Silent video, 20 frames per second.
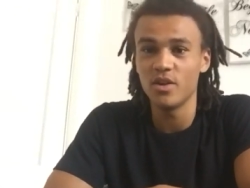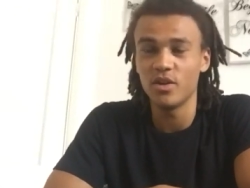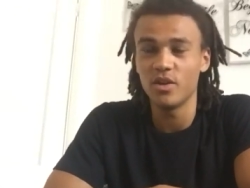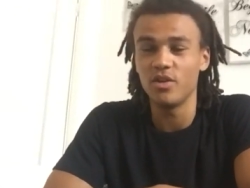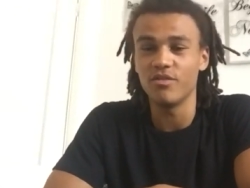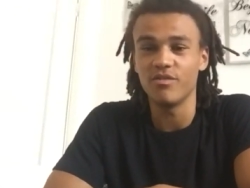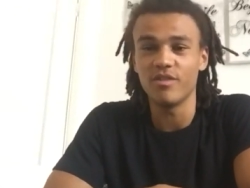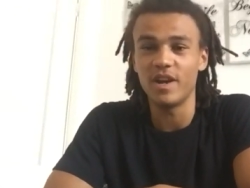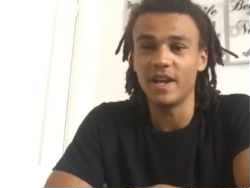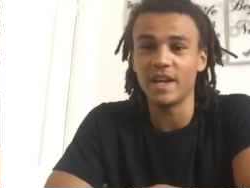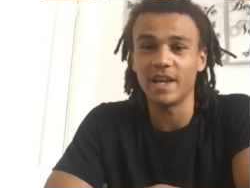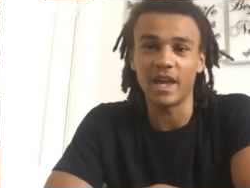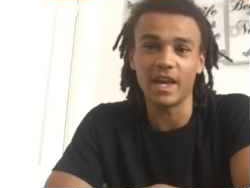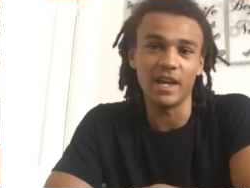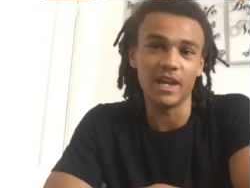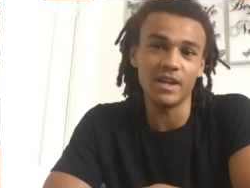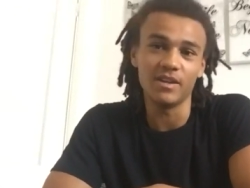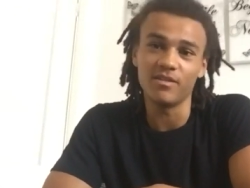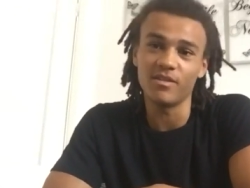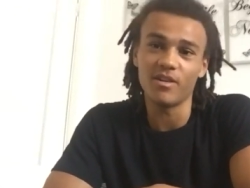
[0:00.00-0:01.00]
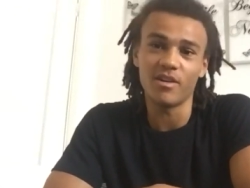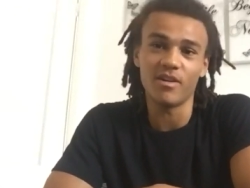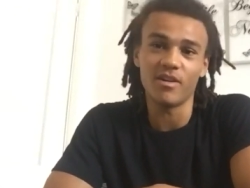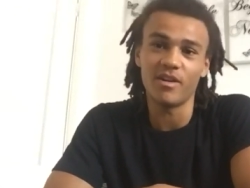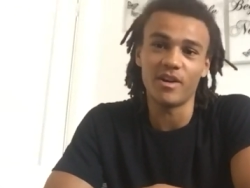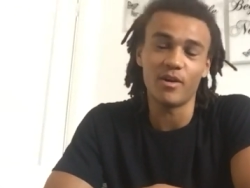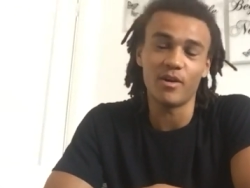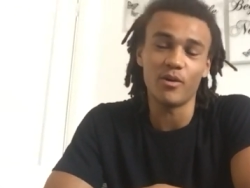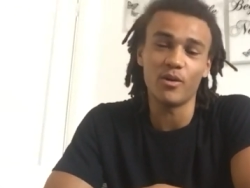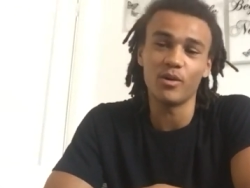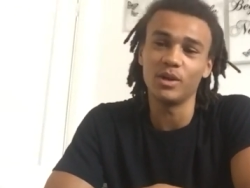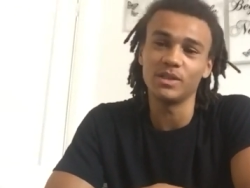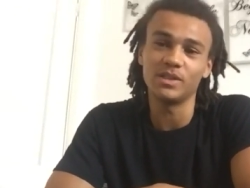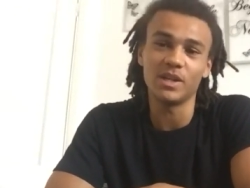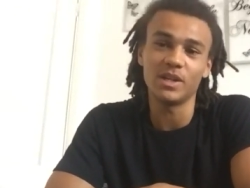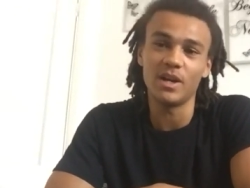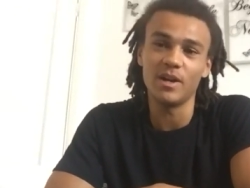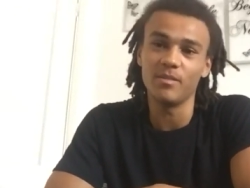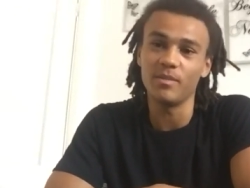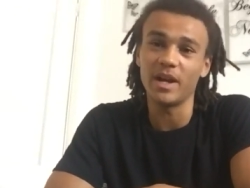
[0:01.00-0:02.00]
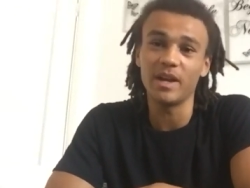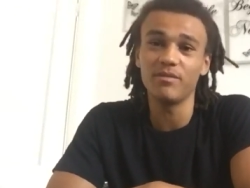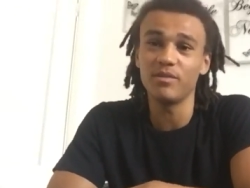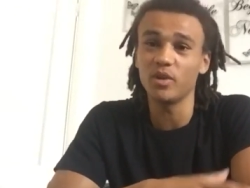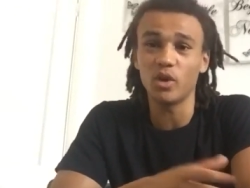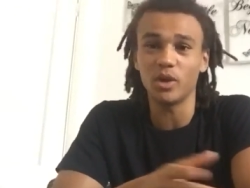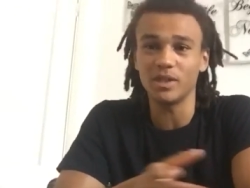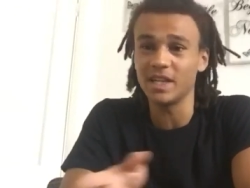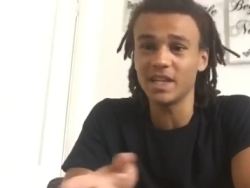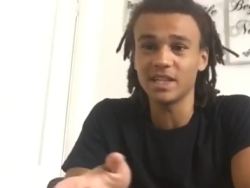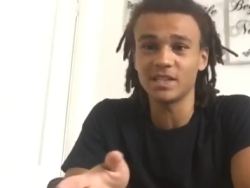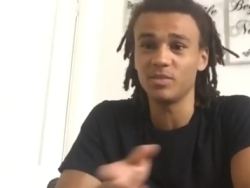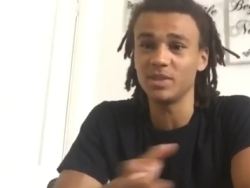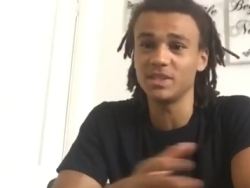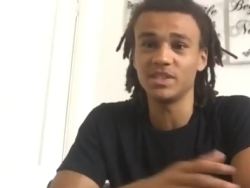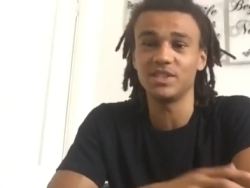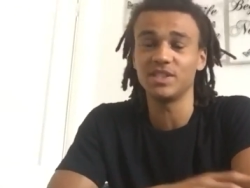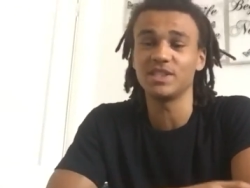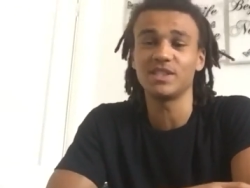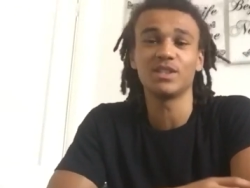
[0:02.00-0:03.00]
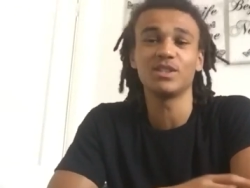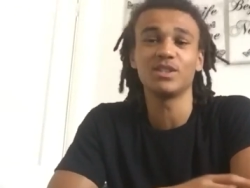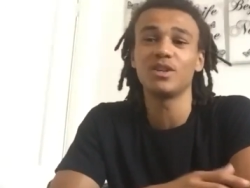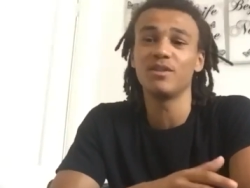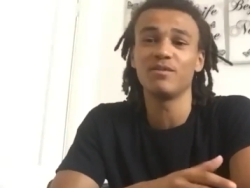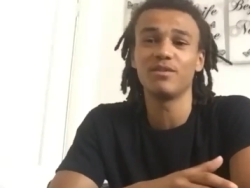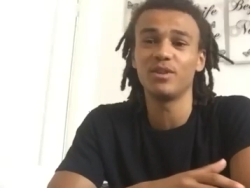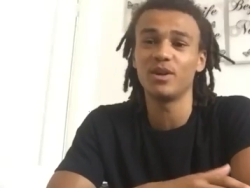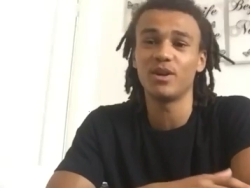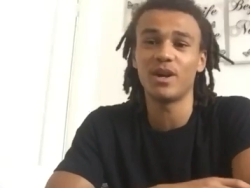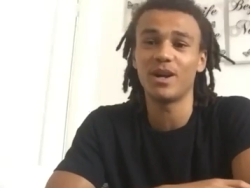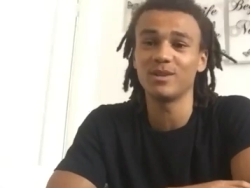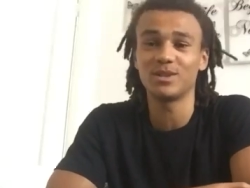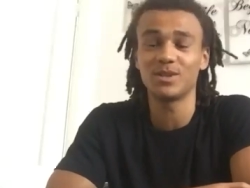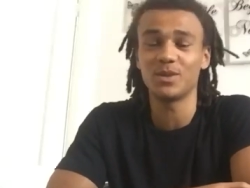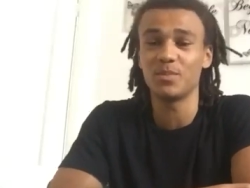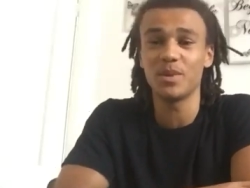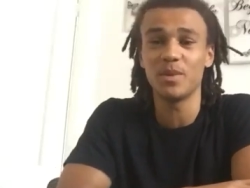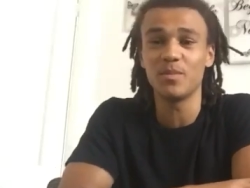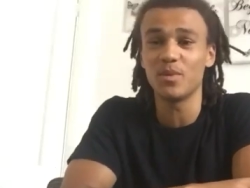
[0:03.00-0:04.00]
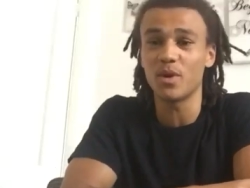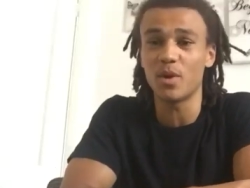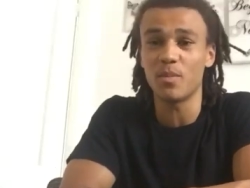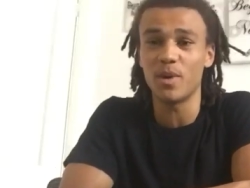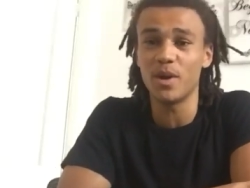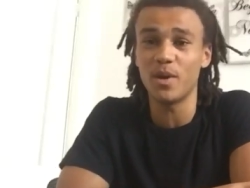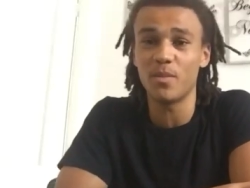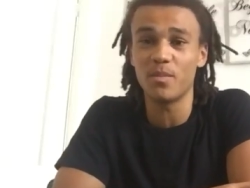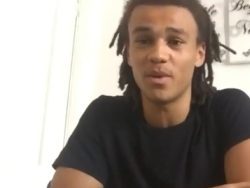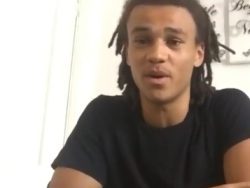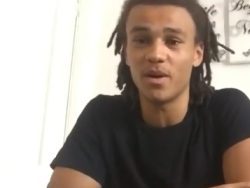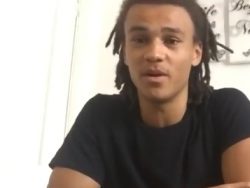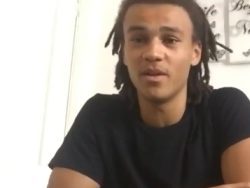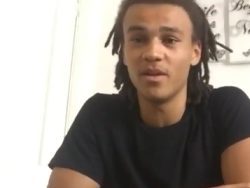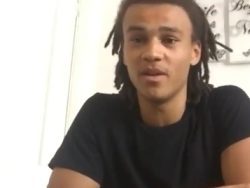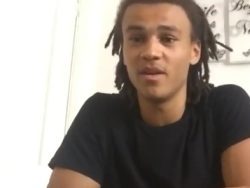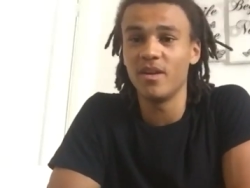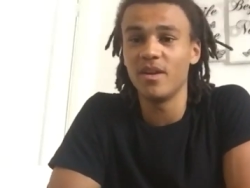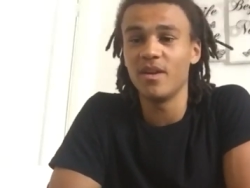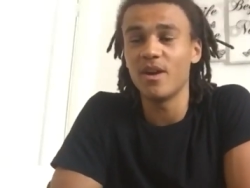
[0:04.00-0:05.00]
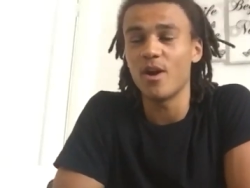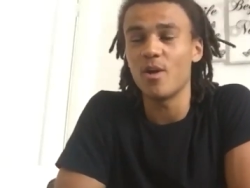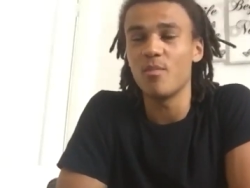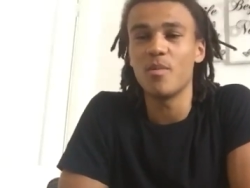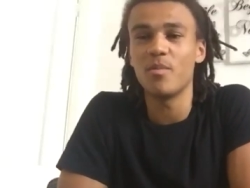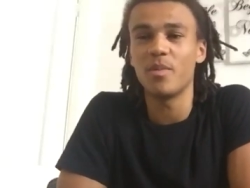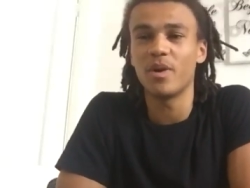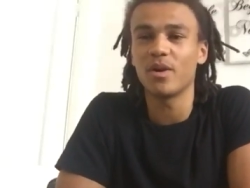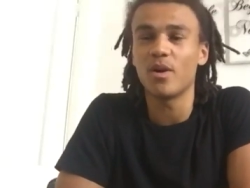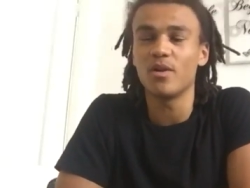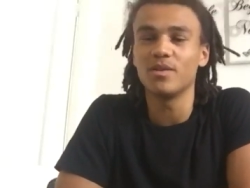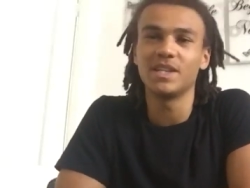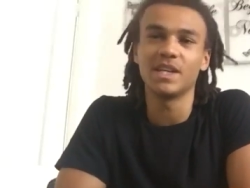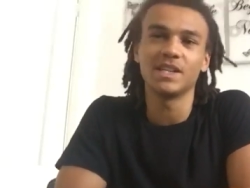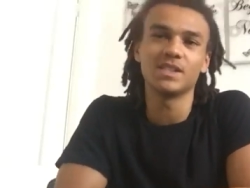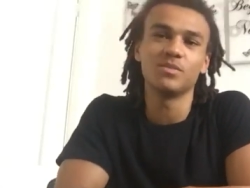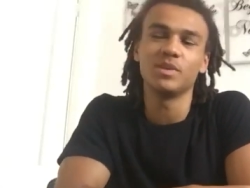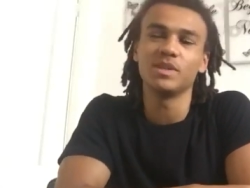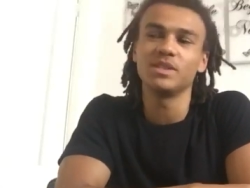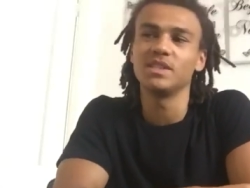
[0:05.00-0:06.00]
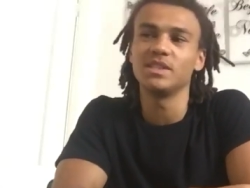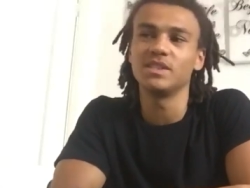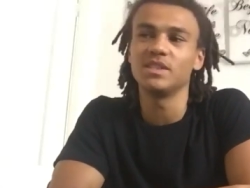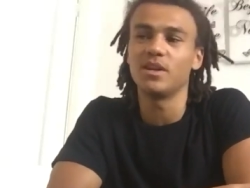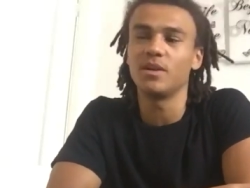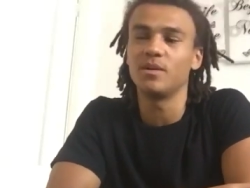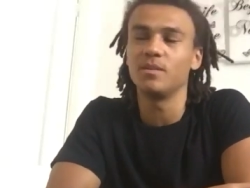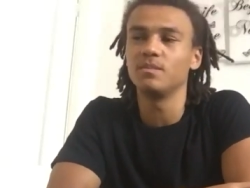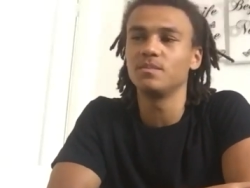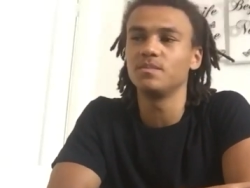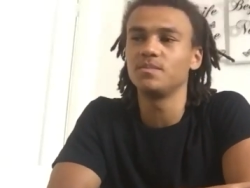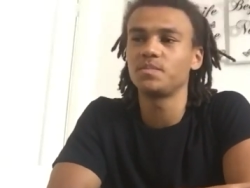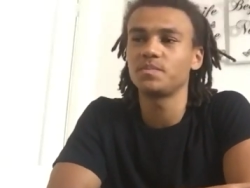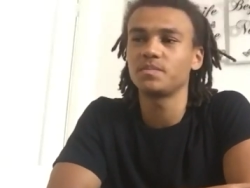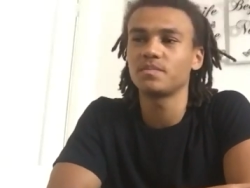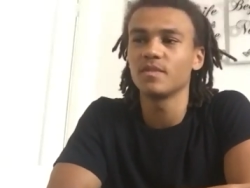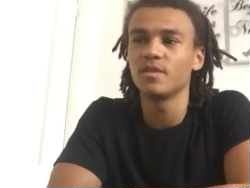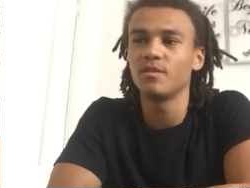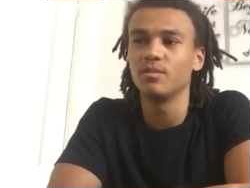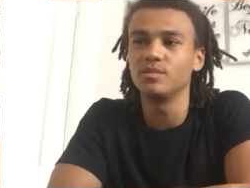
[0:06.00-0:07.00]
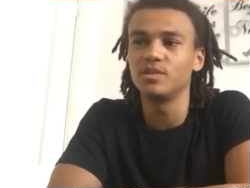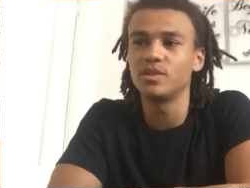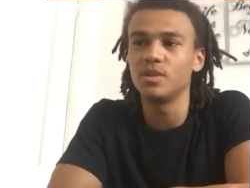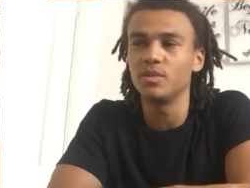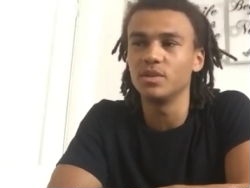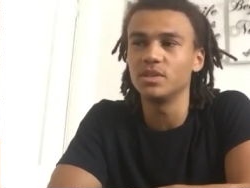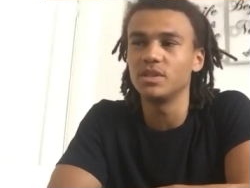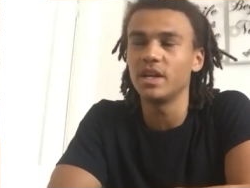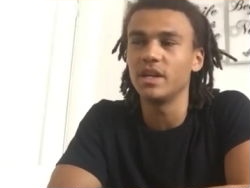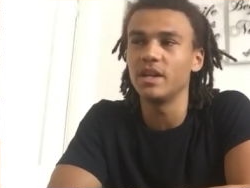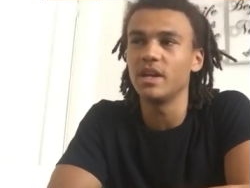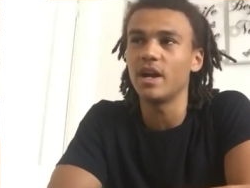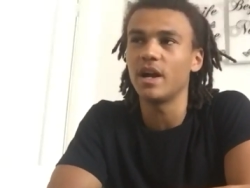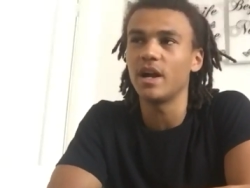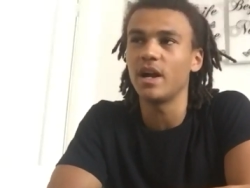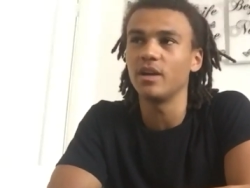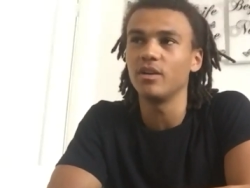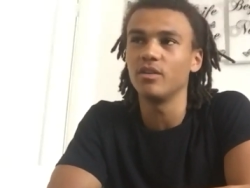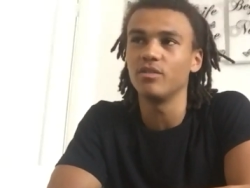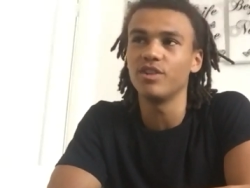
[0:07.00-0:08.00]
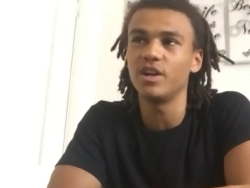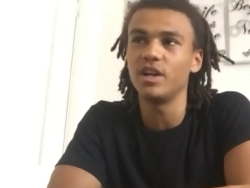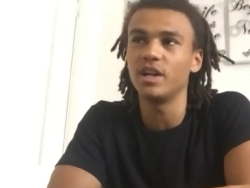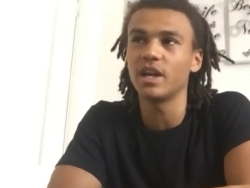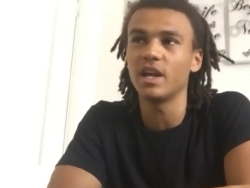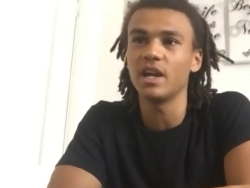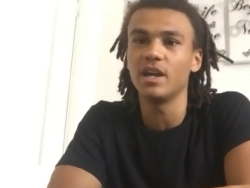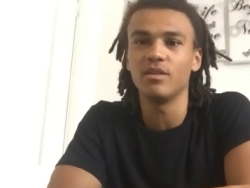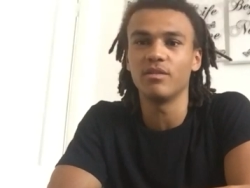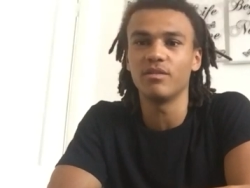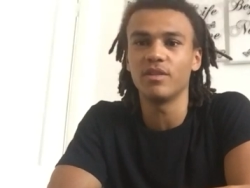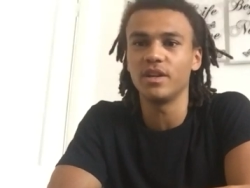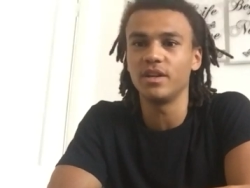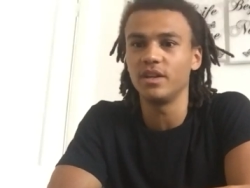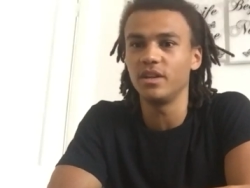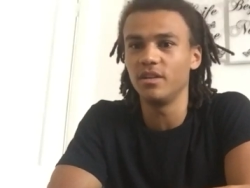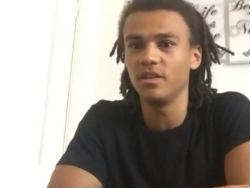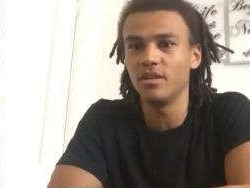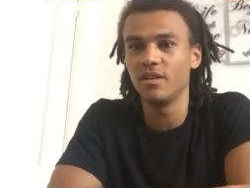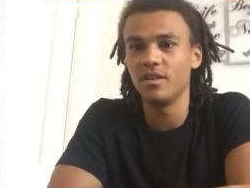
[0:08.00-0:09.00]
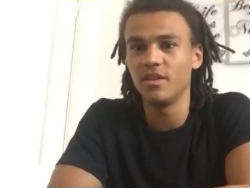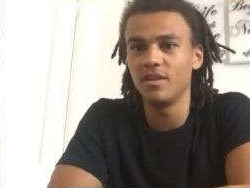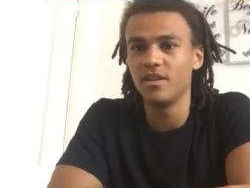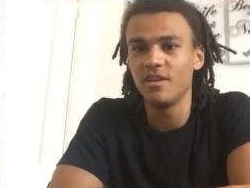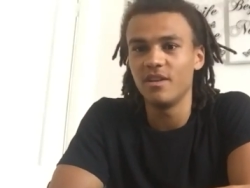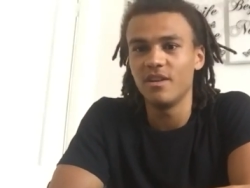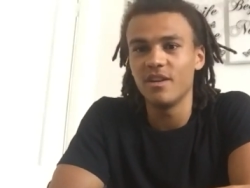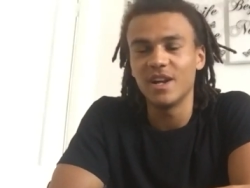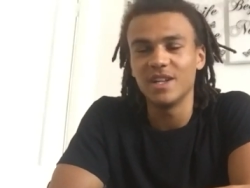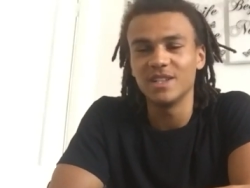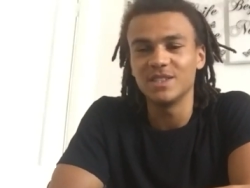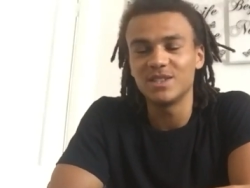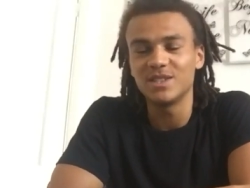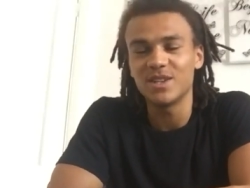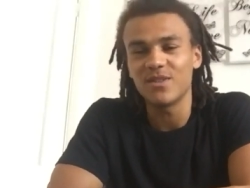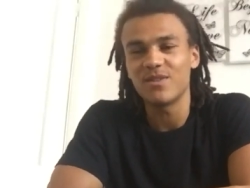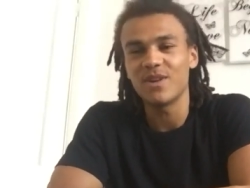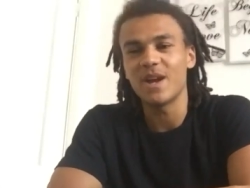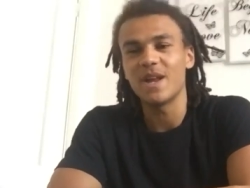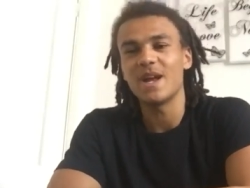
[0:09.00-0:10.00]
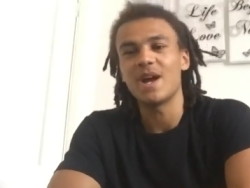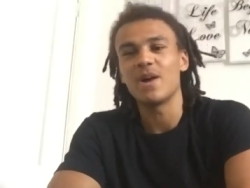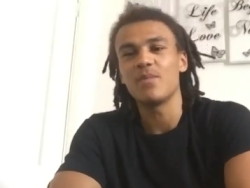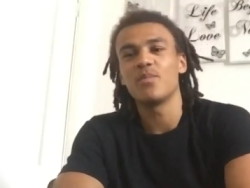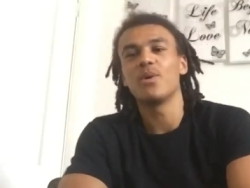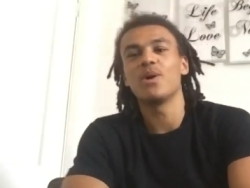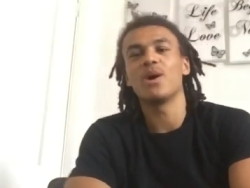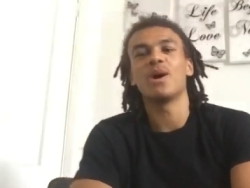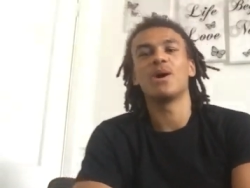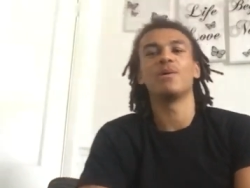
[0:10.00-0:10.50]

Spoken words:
relegated all the time. I even got text messages. I don't even know how some people got my number. I remember I got a text message from someone saying, haha, you're relegated already, and stuff like that. But